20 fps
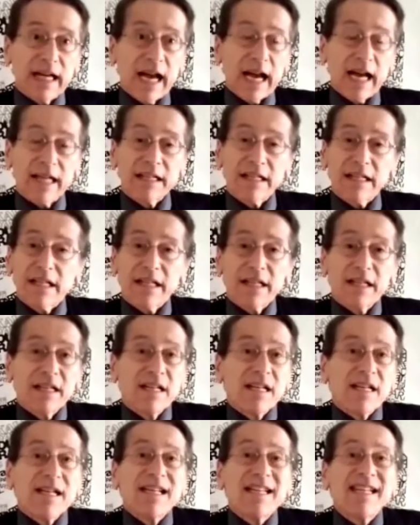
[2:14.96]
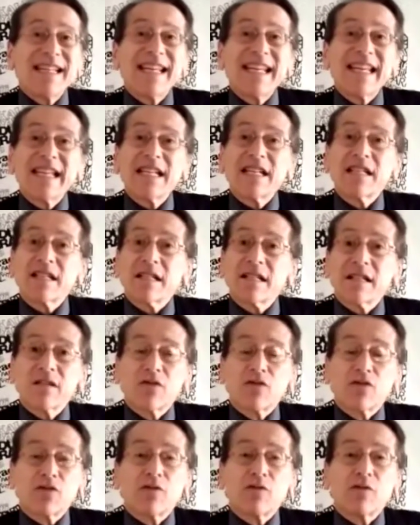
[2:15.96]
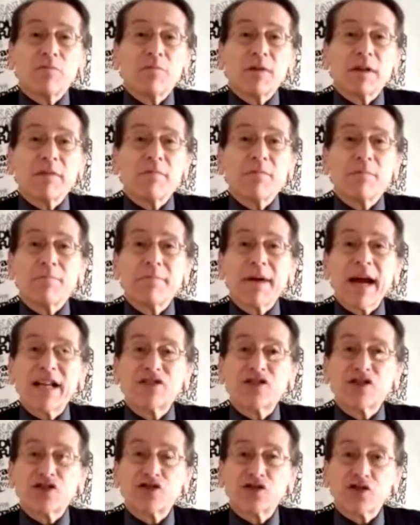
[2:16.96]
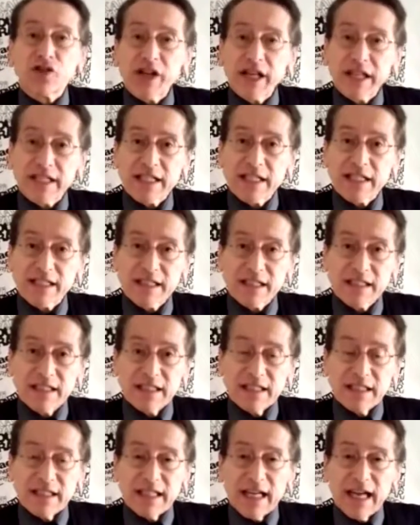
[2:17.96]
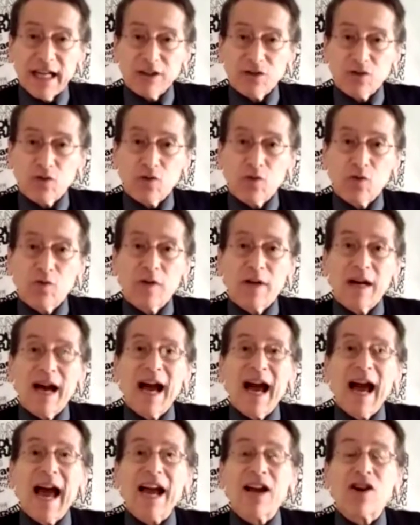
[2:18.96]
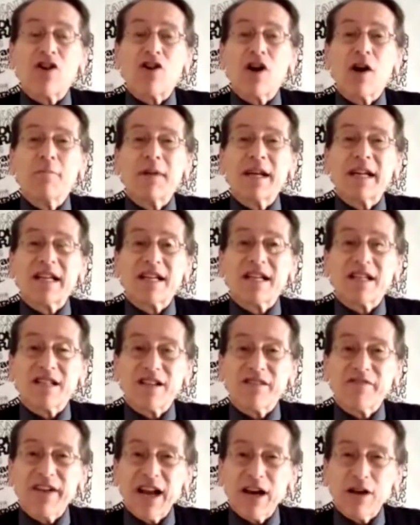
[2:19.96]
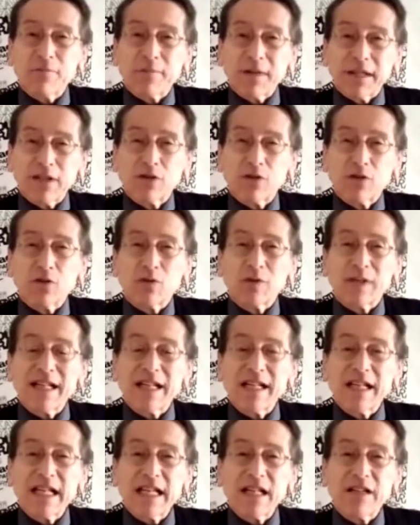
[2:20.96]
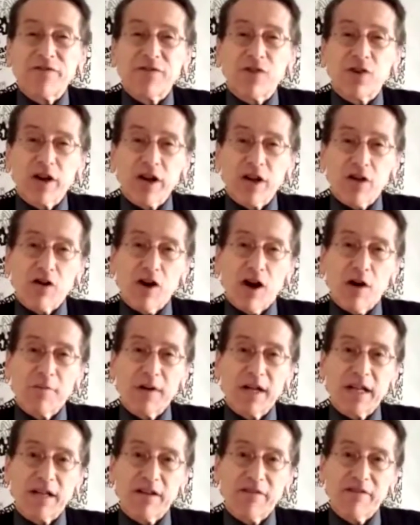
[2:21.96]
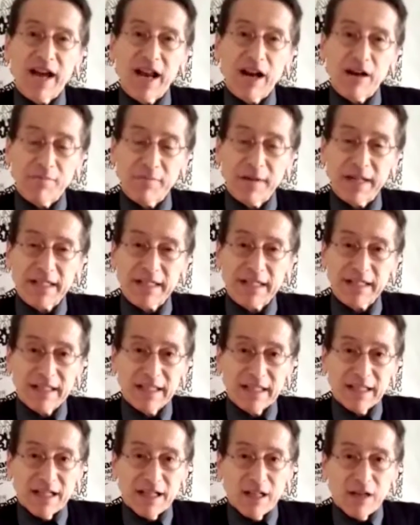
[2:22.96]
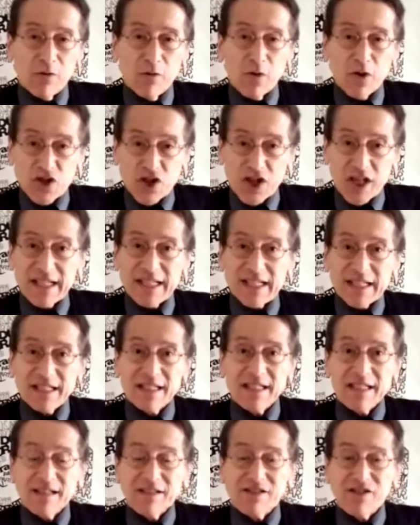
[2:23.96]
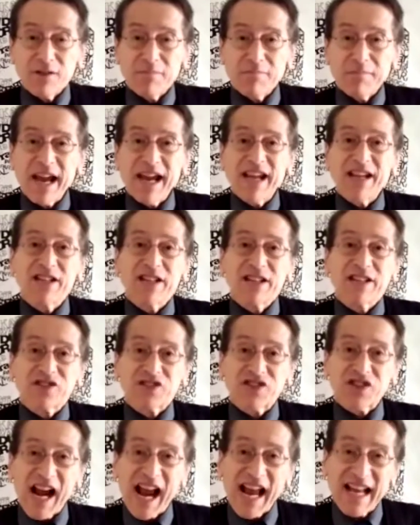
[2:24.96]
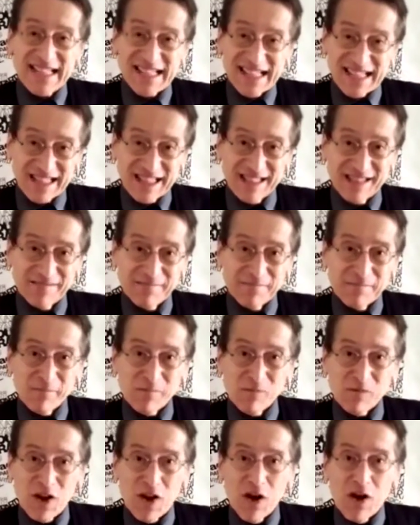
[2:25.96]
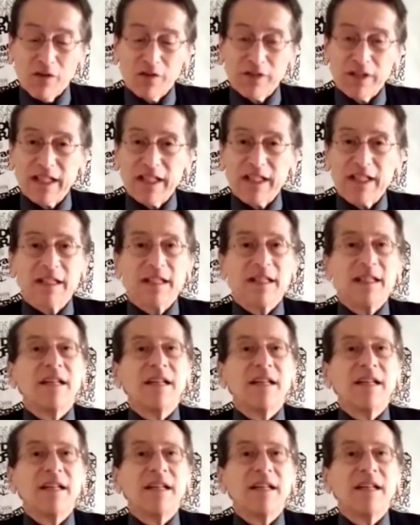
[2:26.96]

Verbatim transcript: and the uh, need to be better treated and to economic development, to the need for economic development, which is the main thrust of the